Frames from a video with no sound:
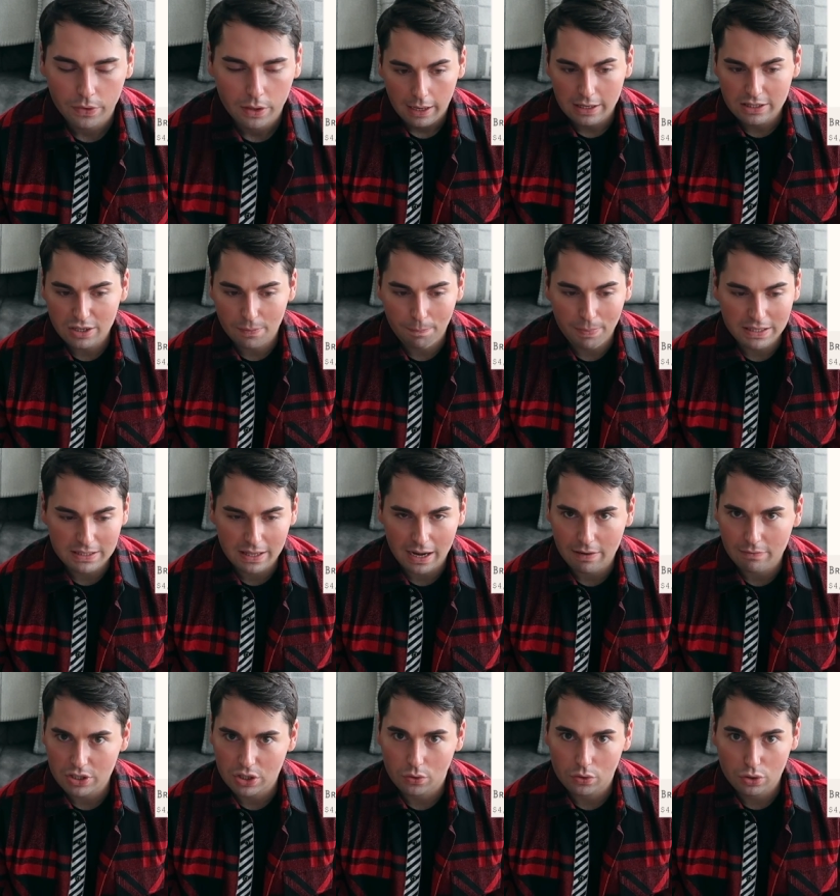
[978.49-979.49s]
It's a piece that I
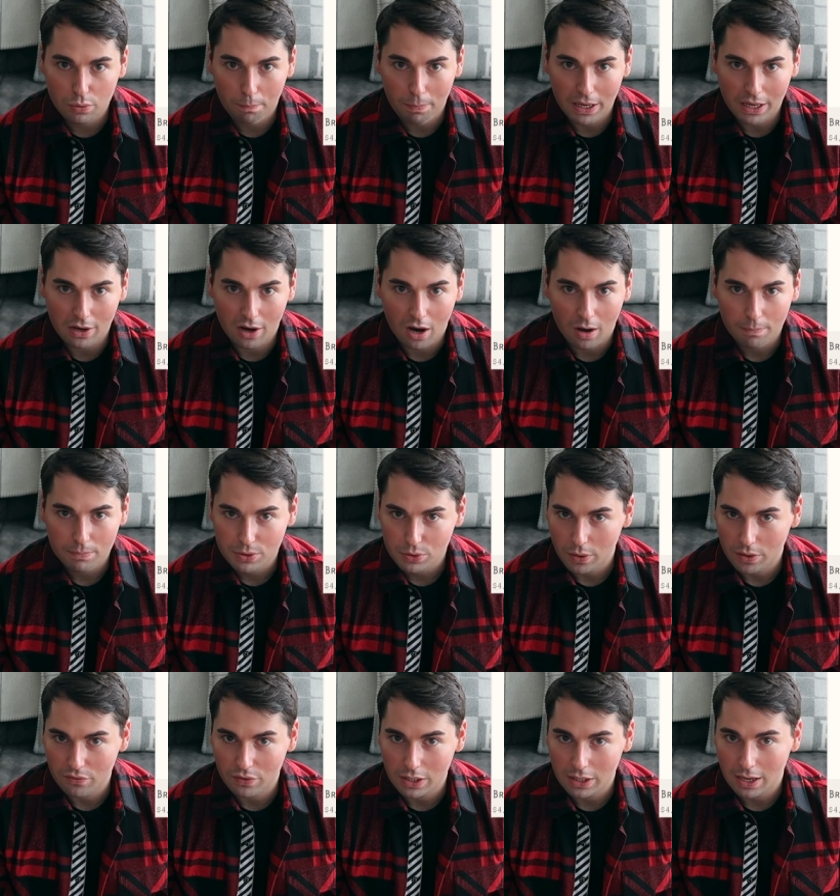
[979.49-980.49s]
was going to pick up, so
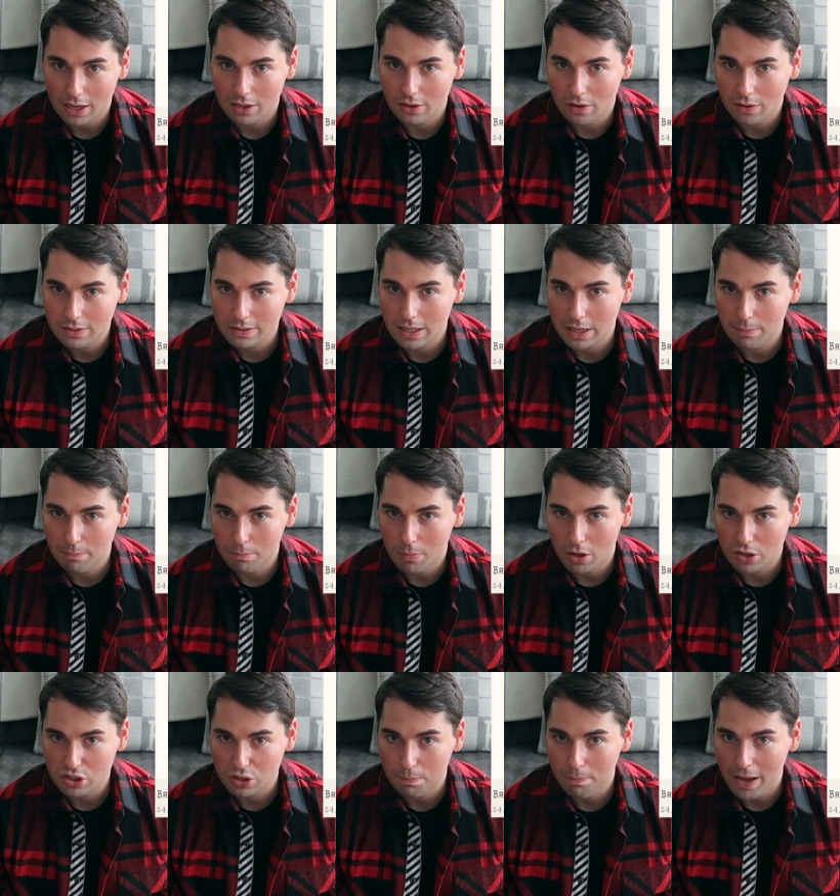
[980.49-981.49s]
I really cannot say
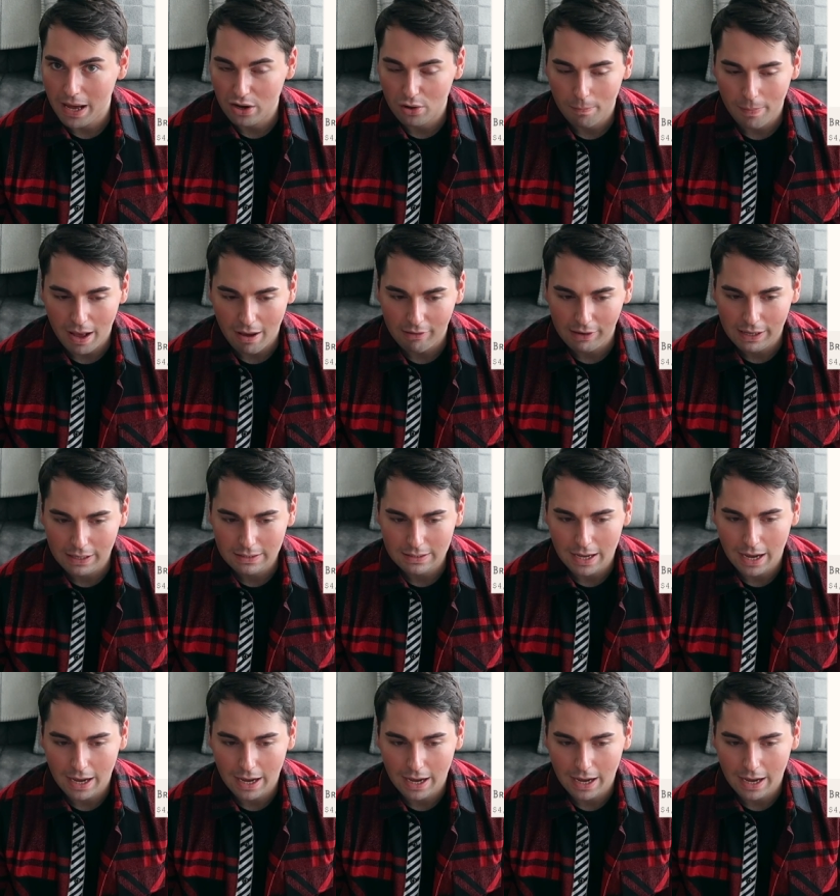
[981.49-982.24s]
much bad about it.